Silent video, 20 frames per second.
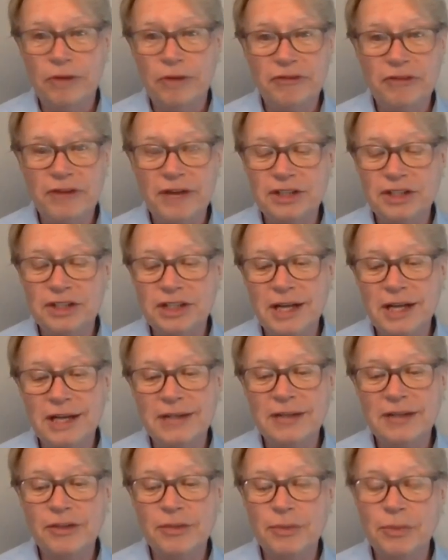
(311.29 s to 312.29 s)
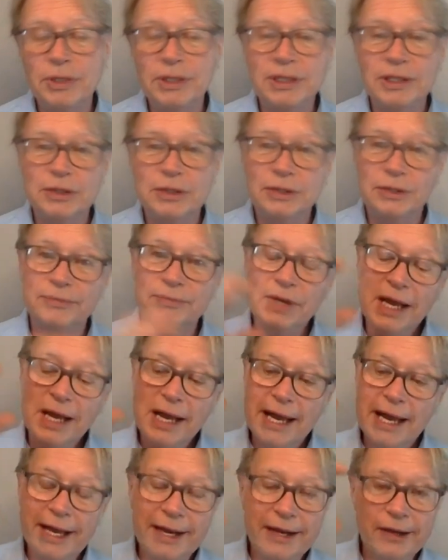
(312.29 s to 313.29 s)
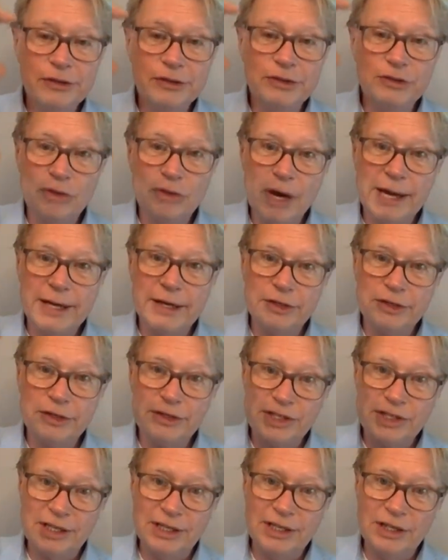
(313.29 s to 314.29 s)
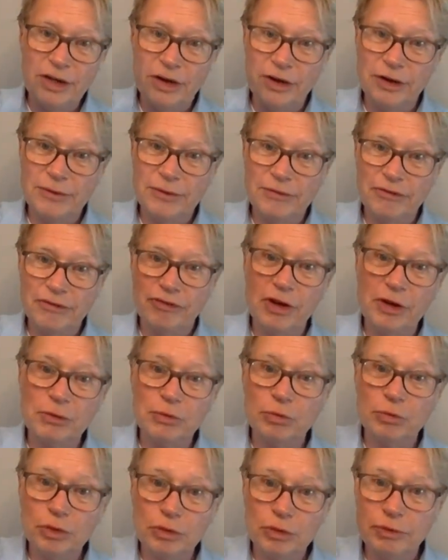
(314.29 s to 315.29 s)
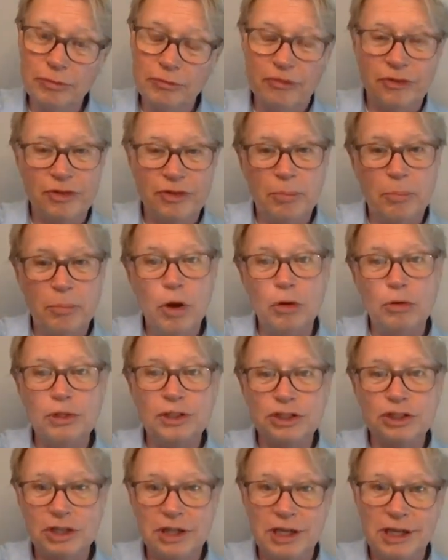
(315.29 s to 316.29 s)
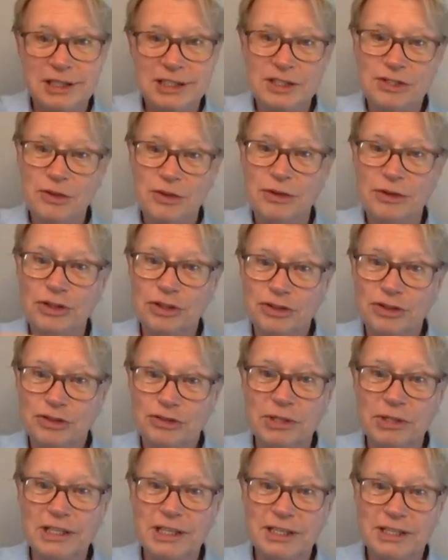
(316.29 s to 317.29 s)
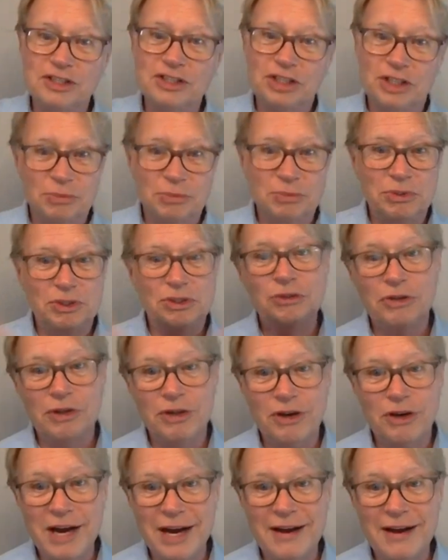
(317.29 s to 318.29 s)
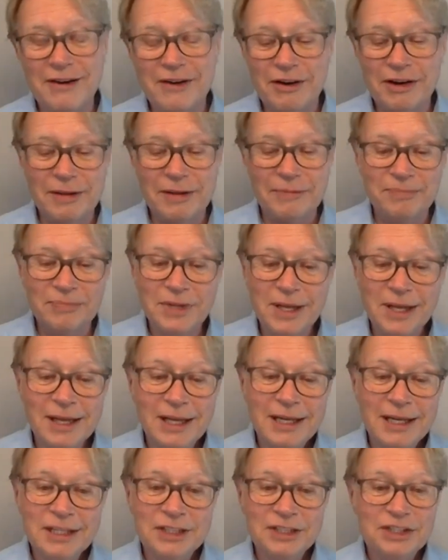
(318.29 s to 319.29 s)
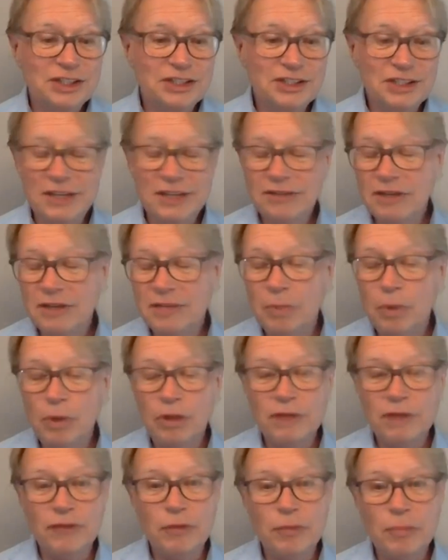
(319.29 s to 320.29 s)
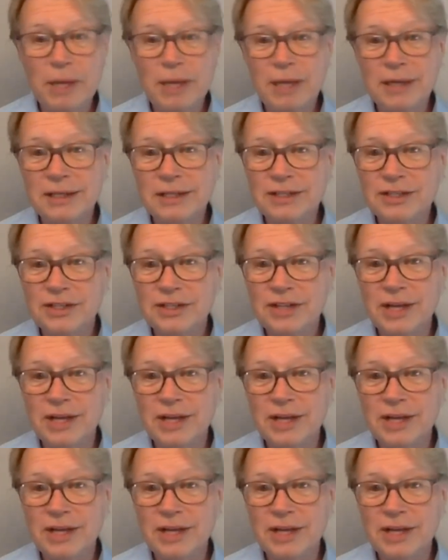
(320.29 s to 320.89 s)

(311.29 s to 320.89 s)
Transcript: In fact, she had three little hair dryers in her front room for the Polish ladies on the street, and she would do their hair. And she saved up all of her pennies.